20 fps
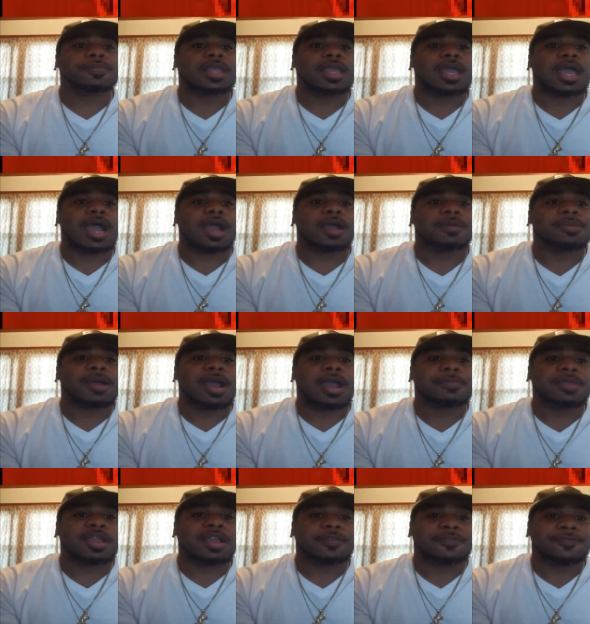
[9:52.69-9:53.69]

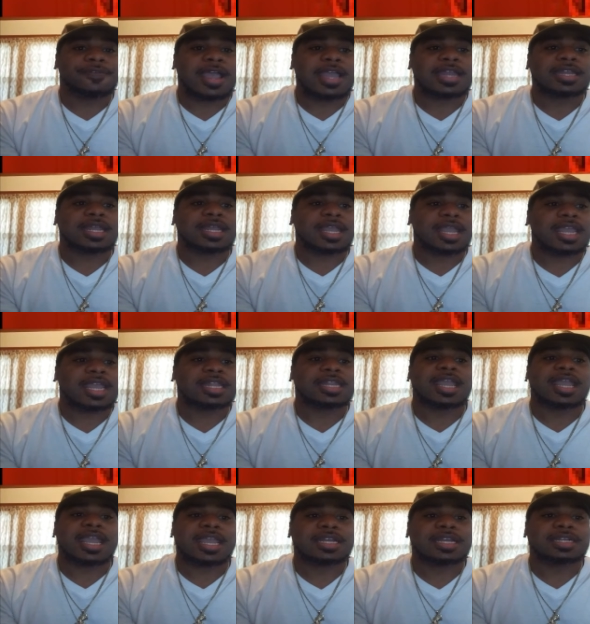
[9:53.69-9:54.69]

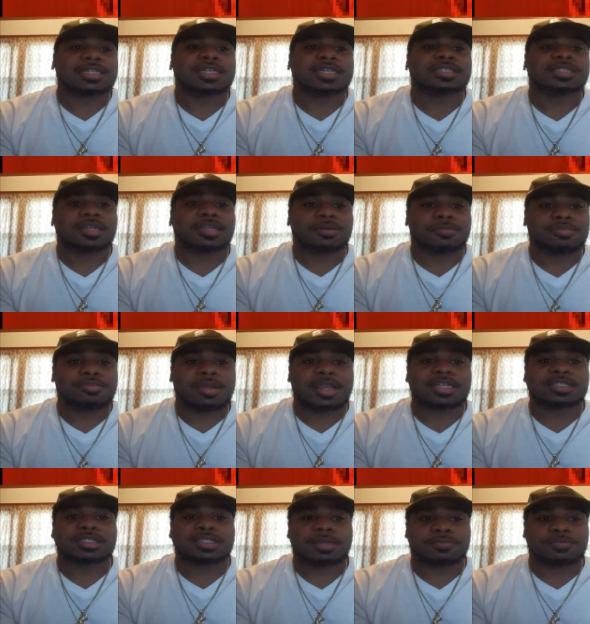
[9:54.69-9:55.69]
analysis of the brain
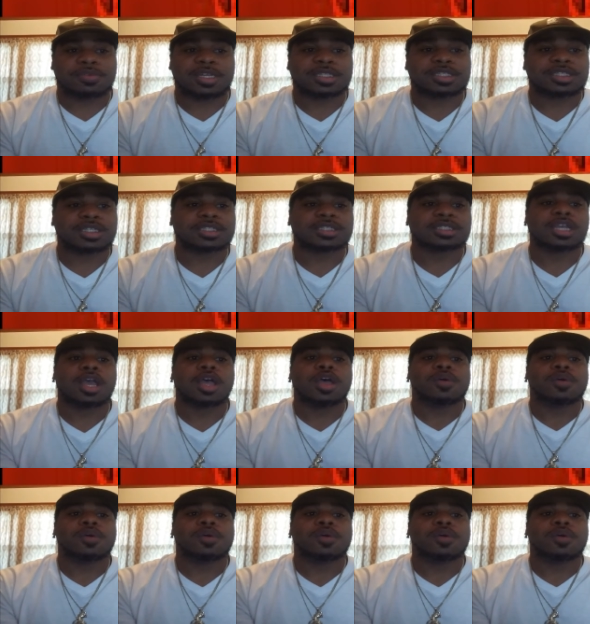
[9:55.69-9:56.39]
subregions